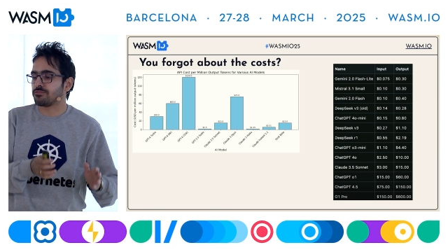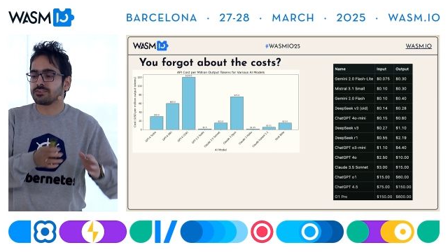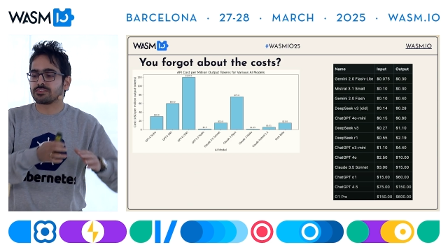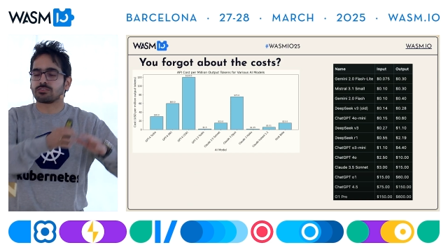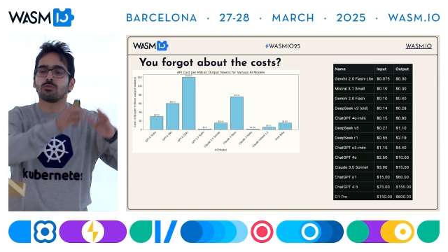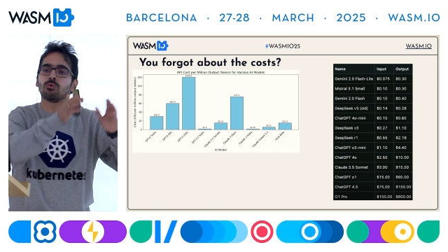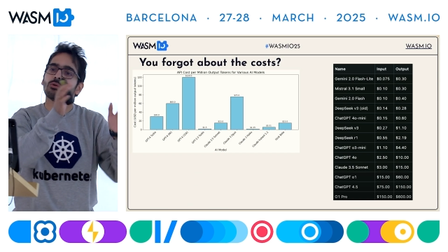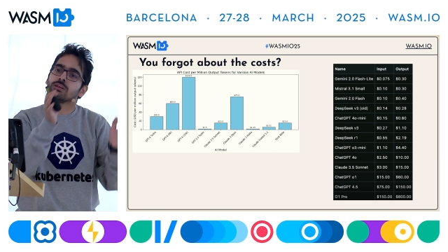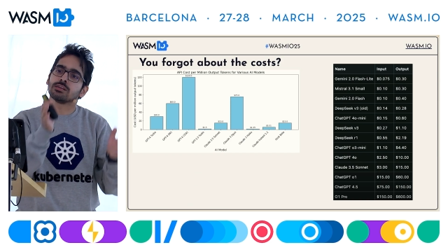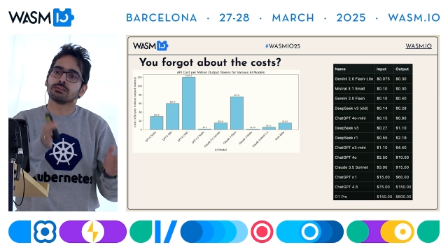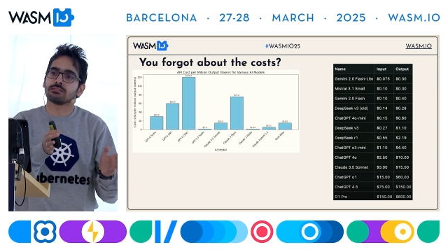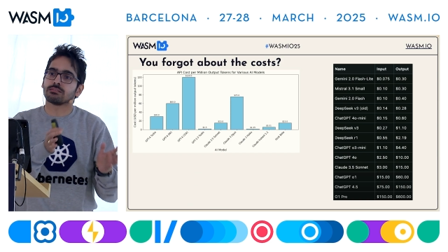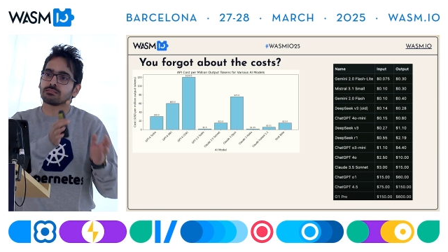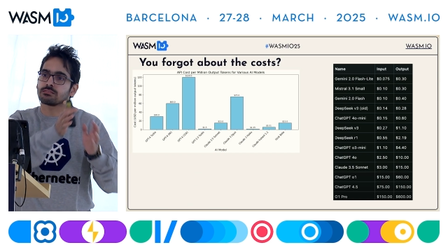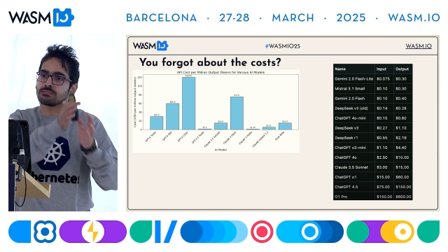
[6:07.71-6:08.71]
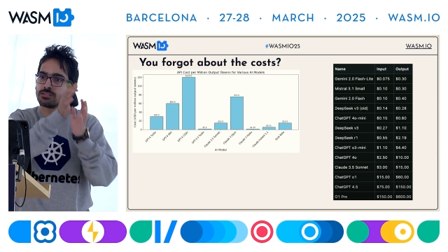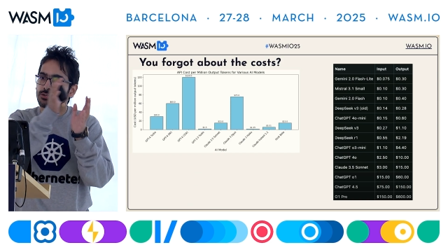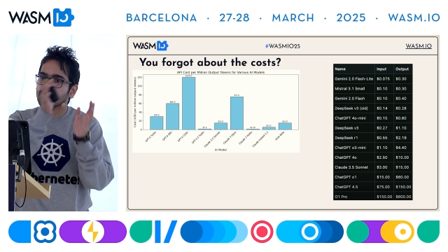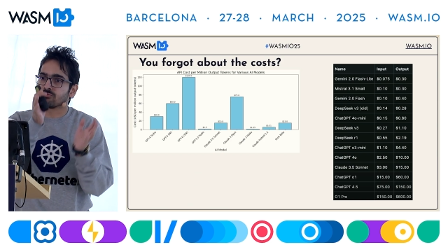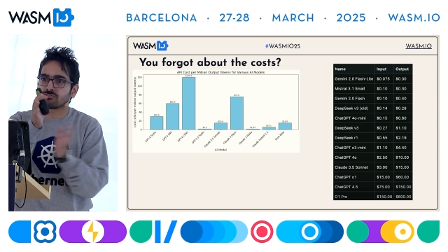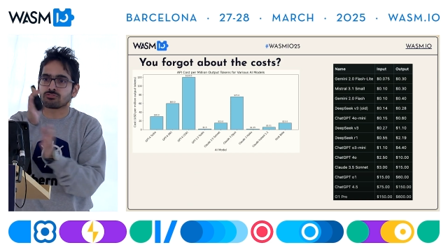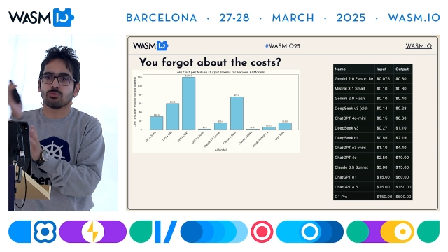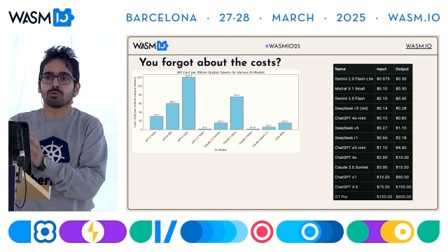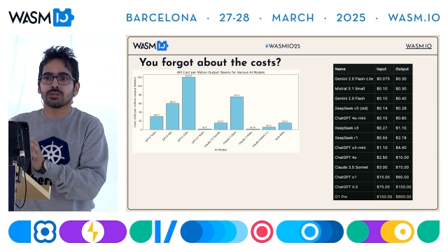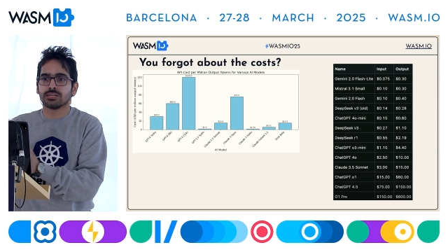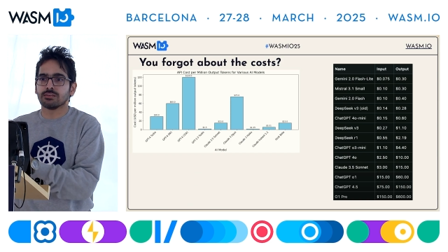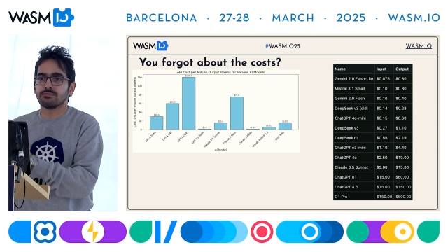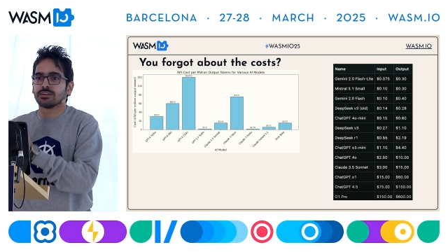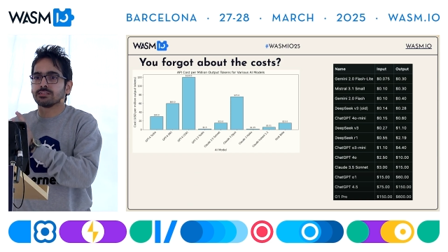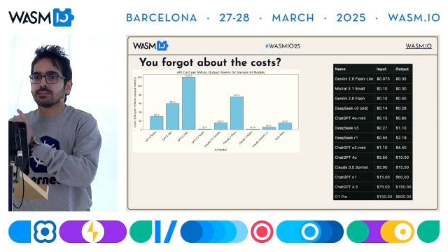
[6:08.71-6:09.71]
It's a whole new
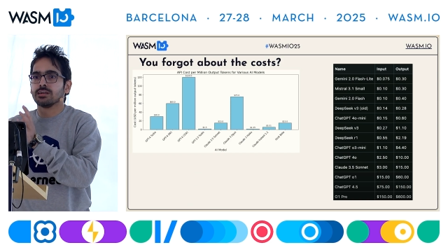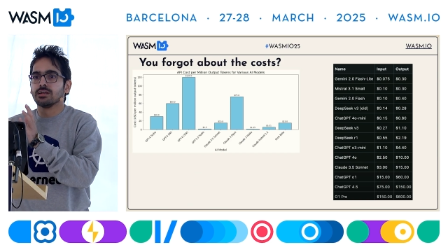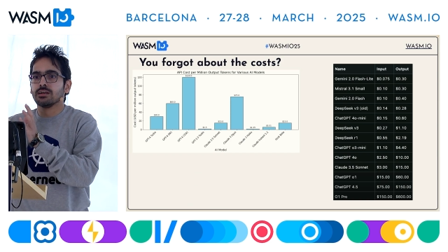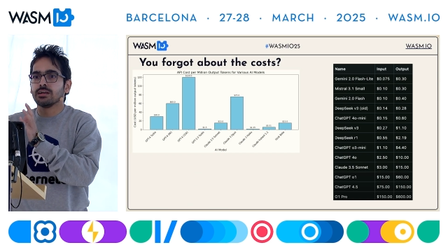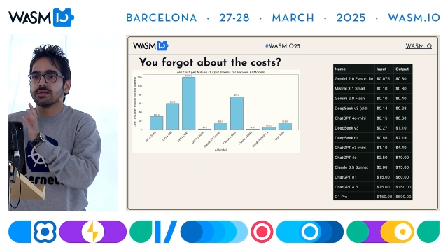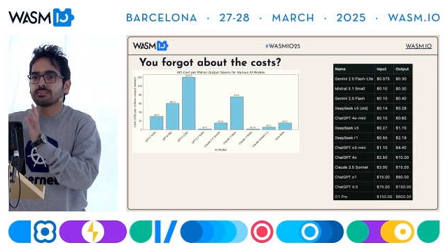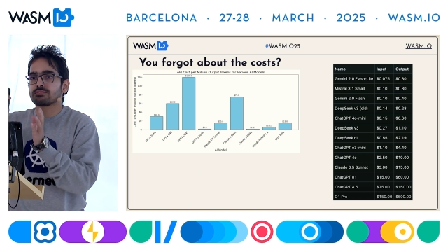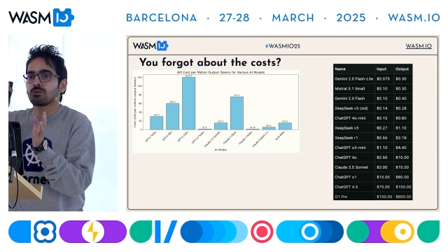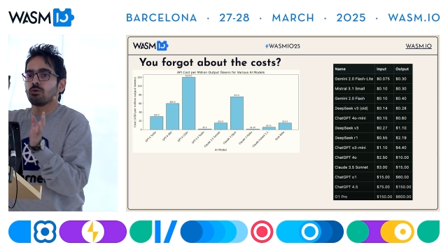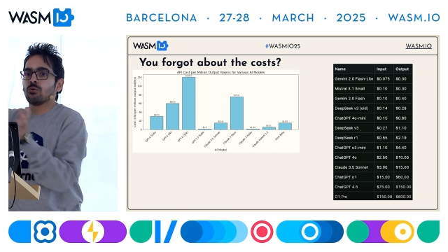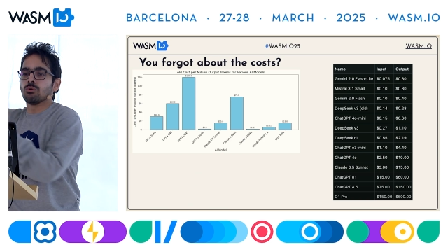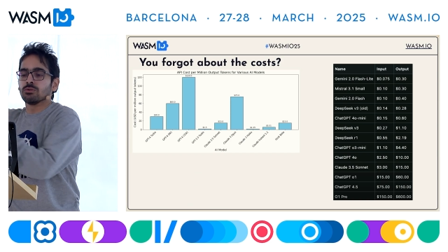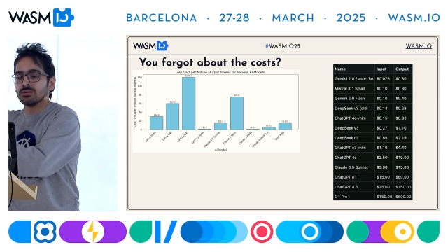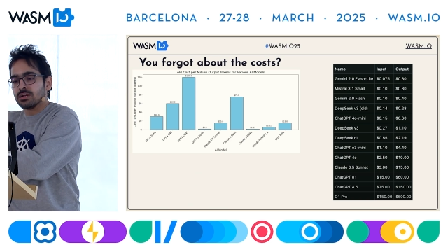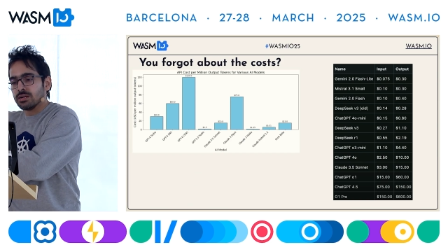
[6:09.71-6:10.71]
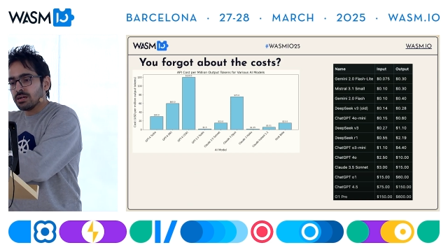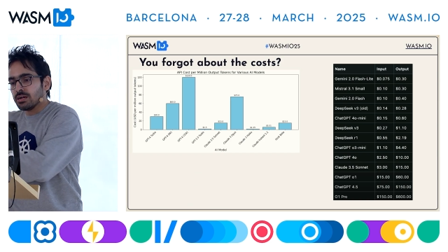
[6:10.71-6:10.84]
story with its own